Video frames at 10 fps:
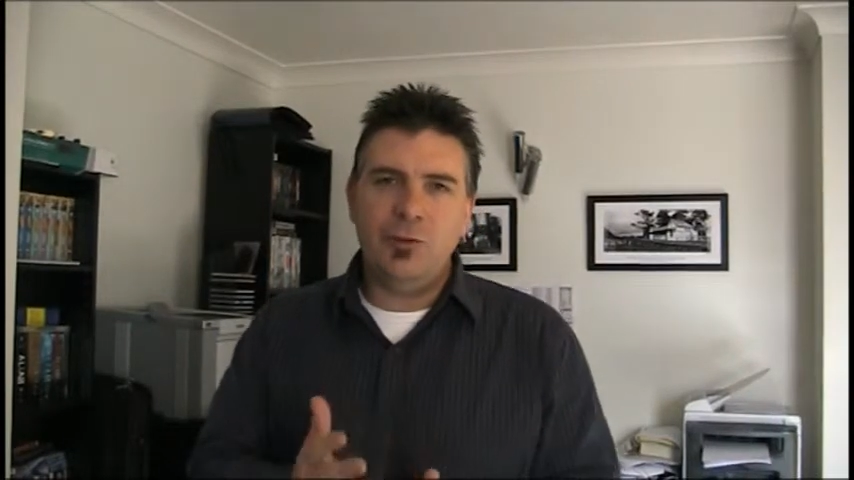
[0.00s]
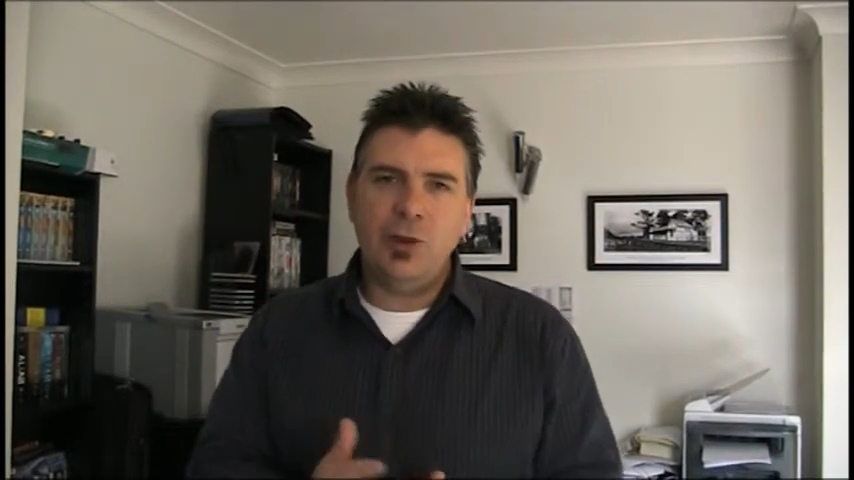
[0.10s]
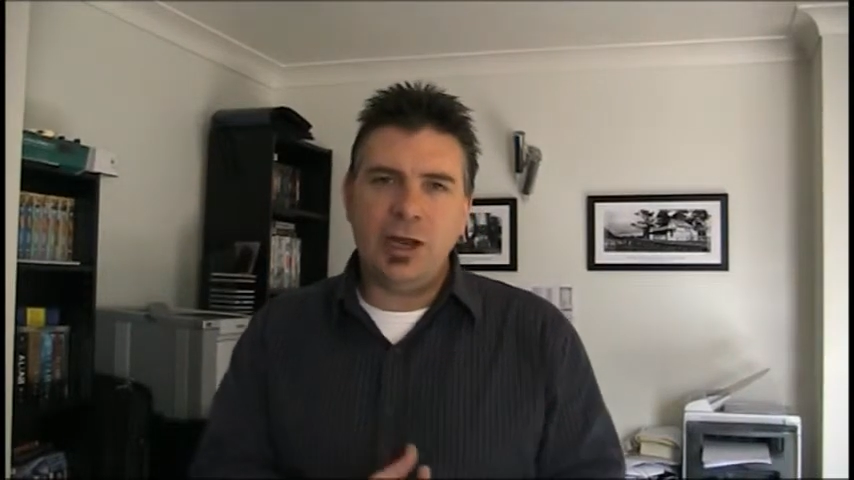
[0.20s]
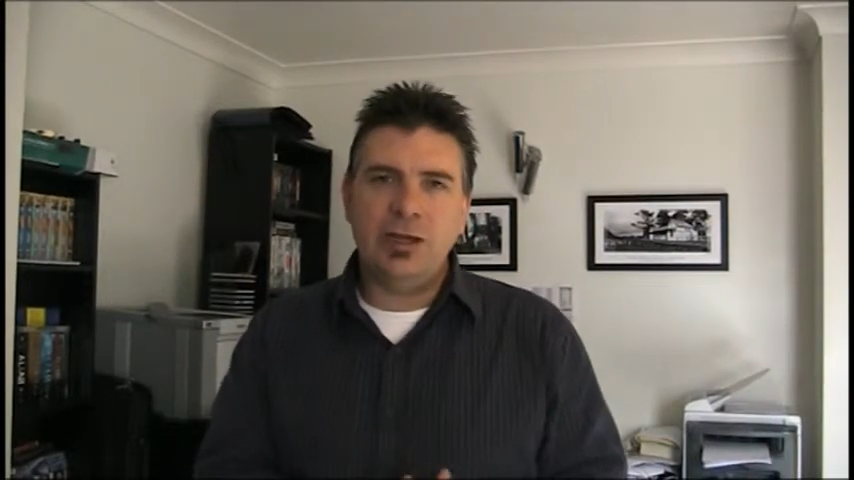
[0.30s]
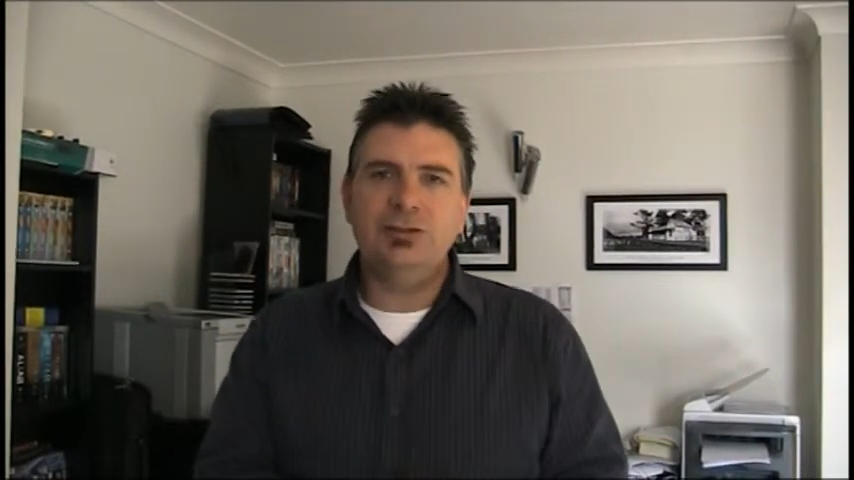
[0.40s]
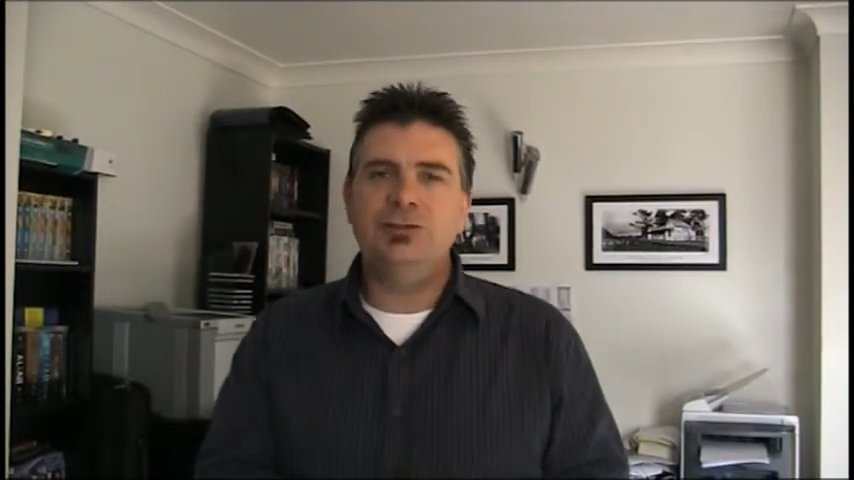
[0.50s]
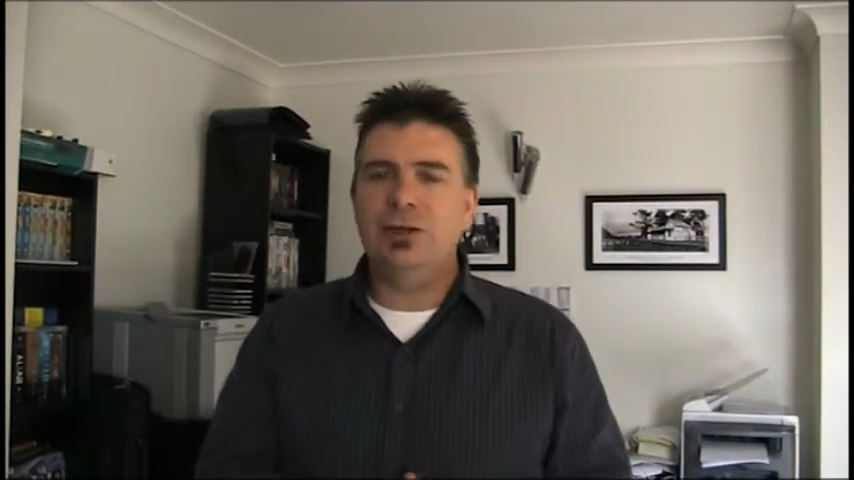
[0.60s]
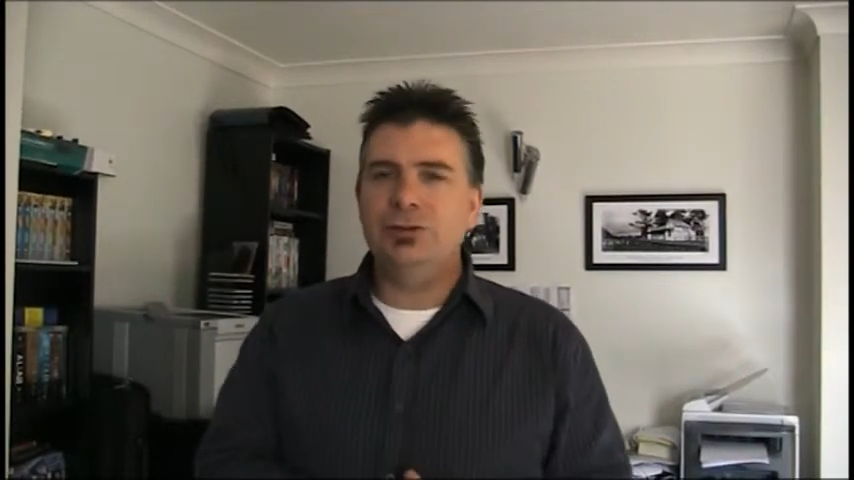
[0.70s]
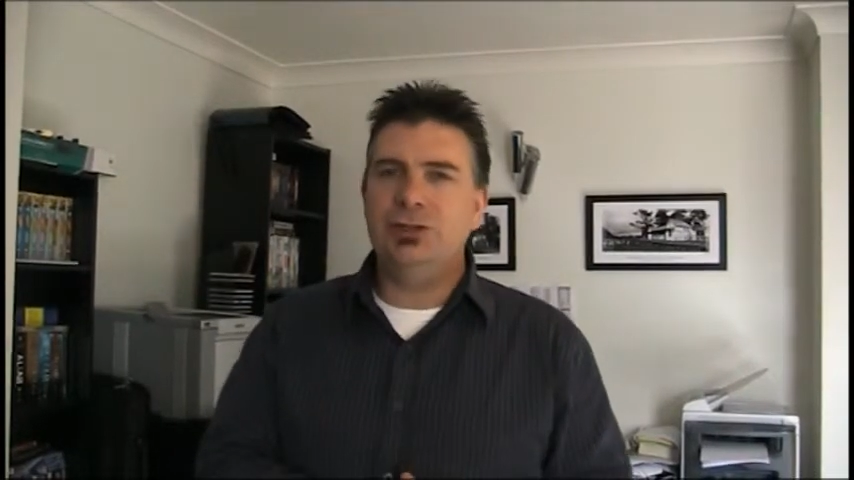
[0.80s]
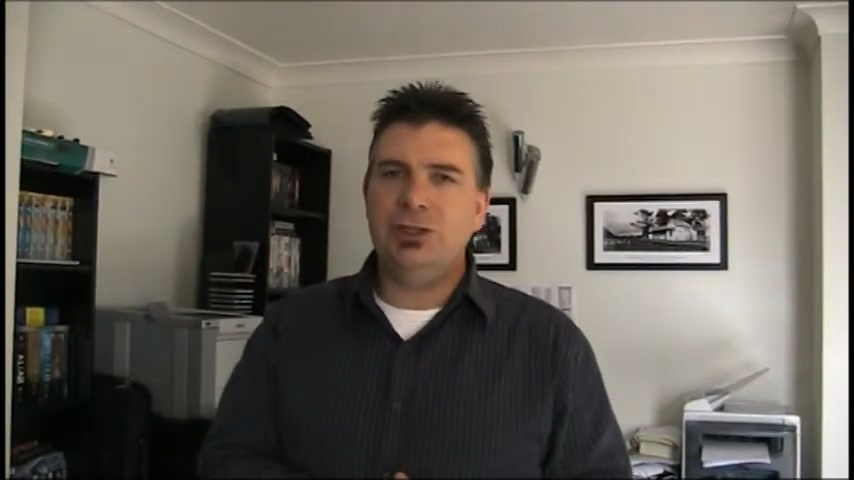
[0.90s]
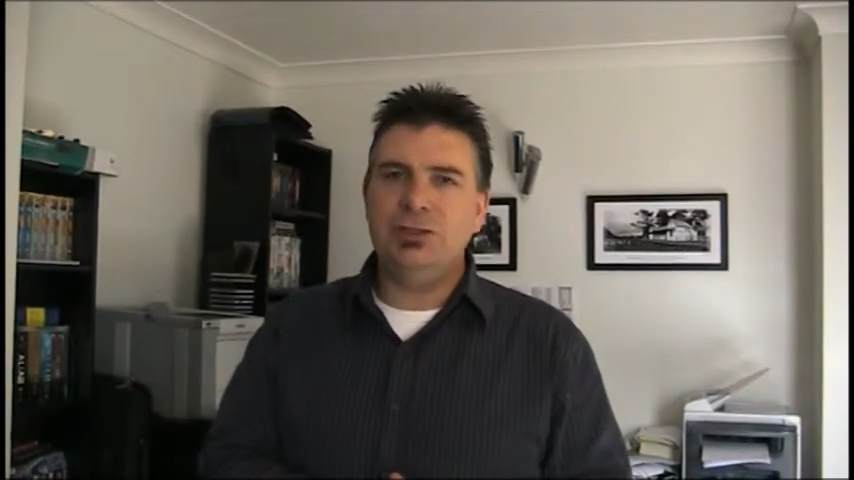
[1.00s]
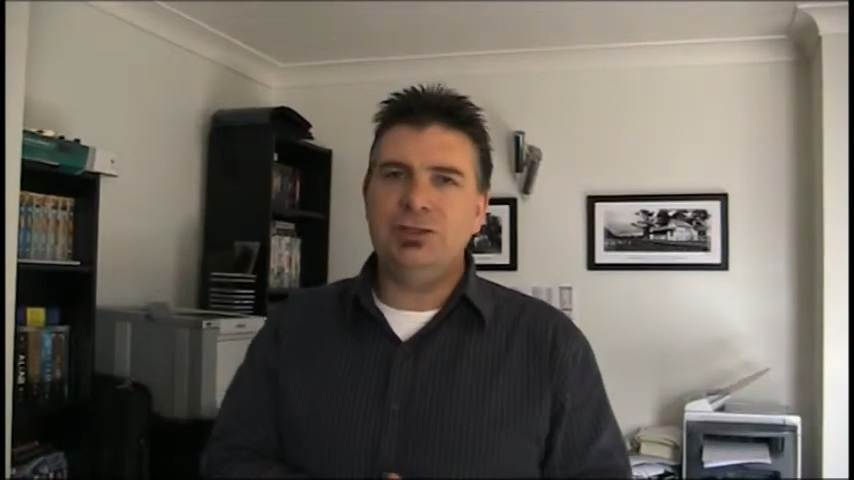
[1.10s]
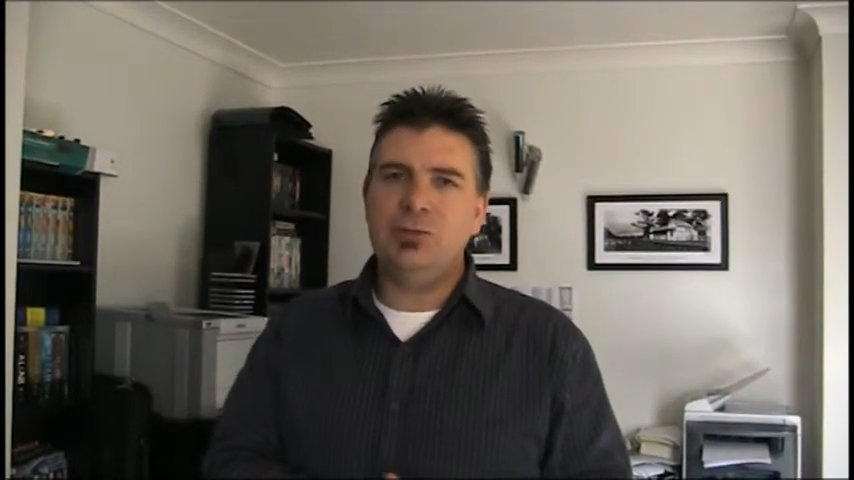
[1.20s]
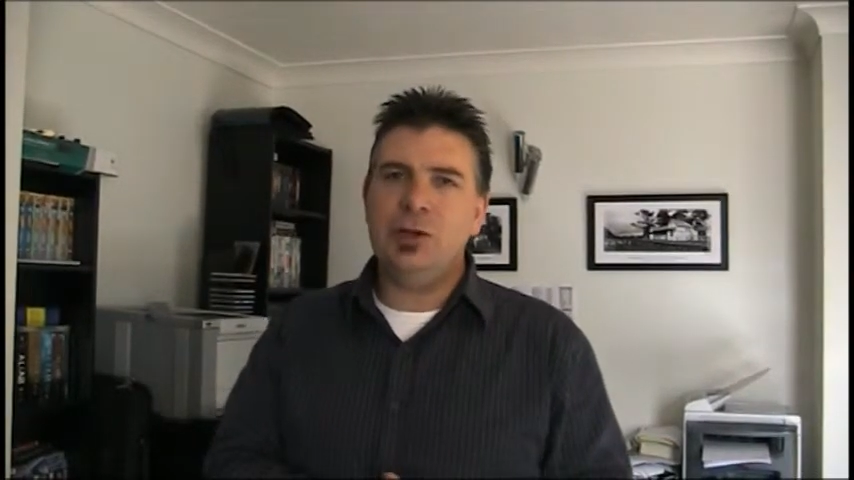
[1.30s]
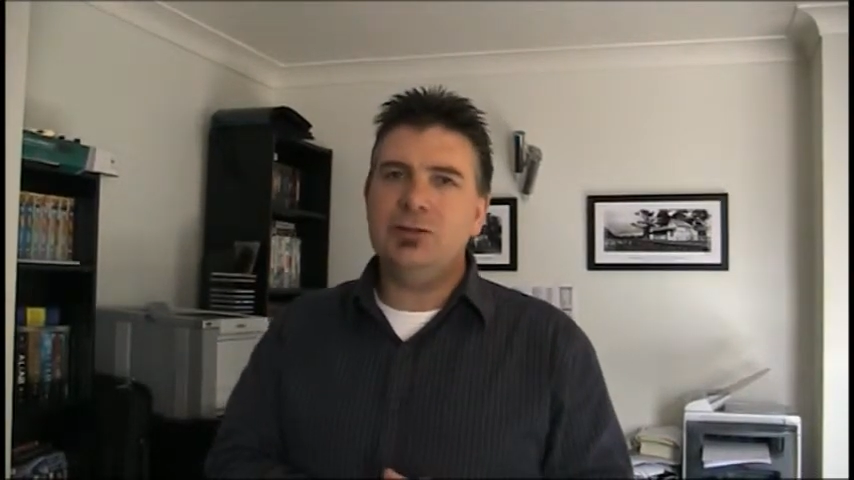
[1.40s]
100-year-old church
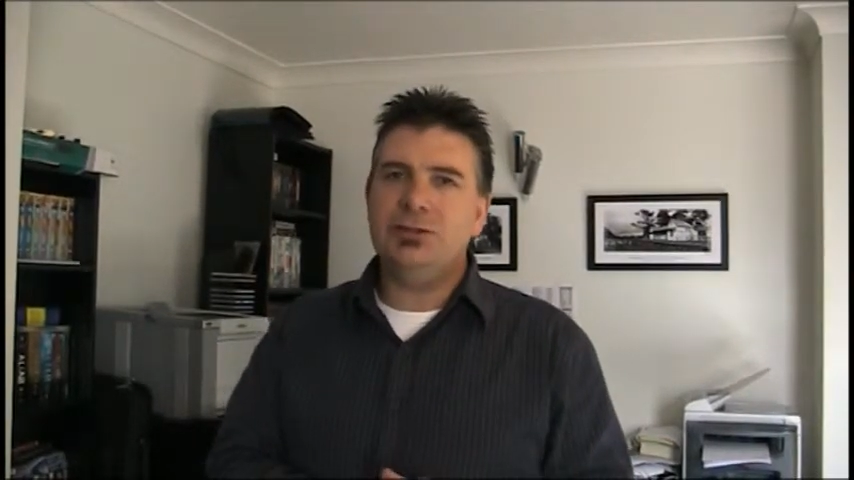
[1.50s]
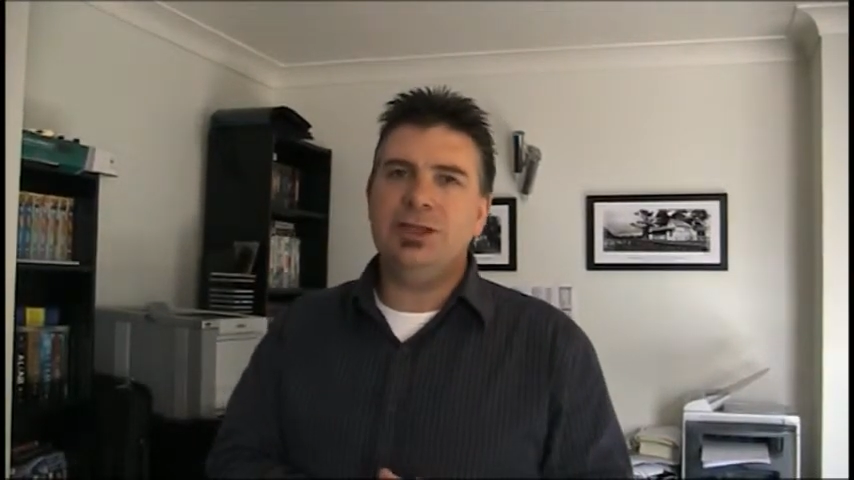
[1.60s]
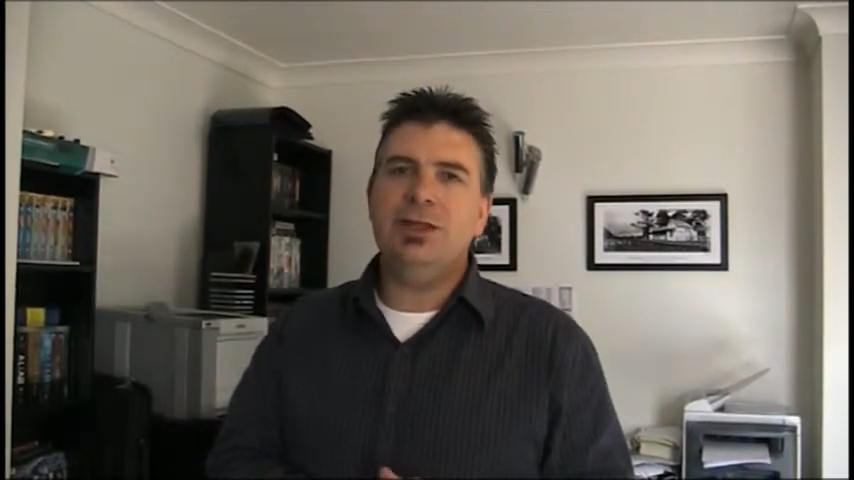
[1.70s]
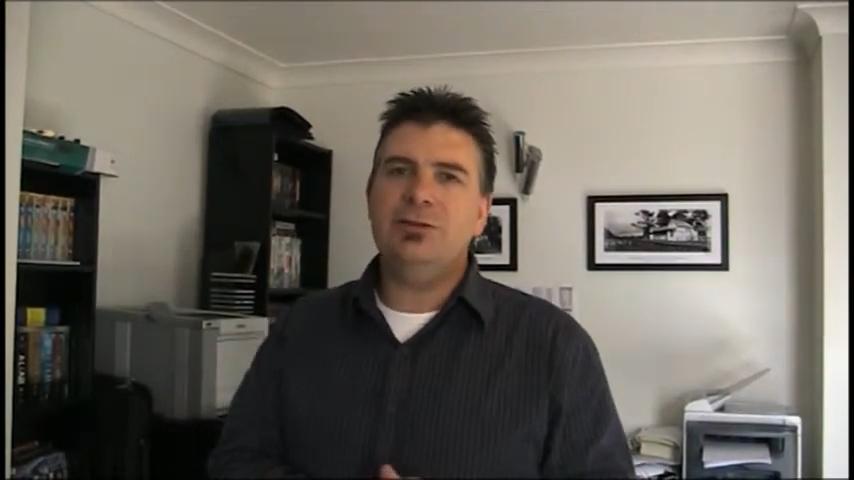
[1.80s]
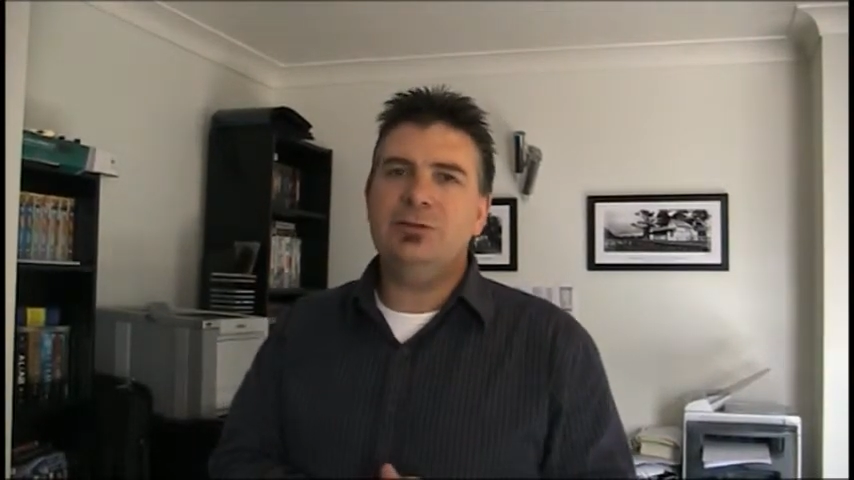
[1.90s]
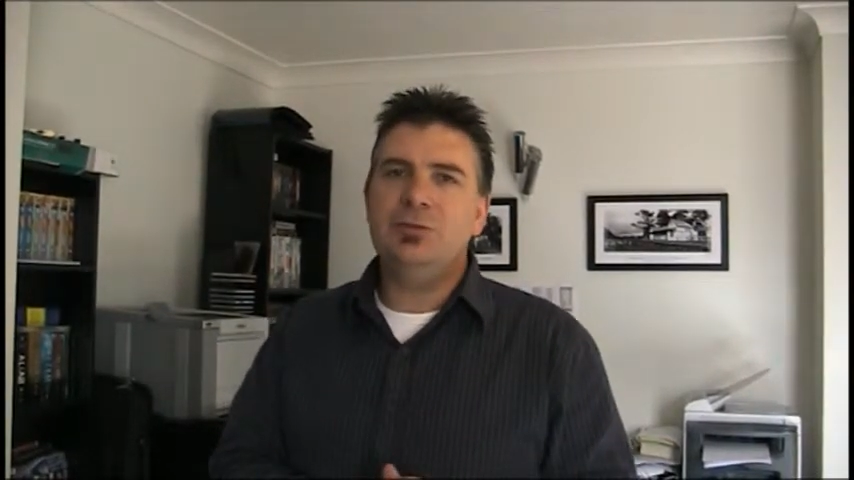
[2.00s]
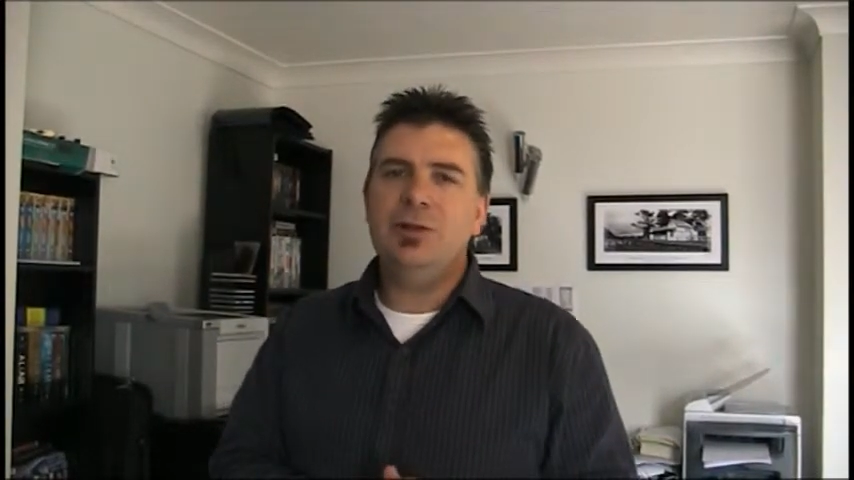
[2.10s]
as well, seeking to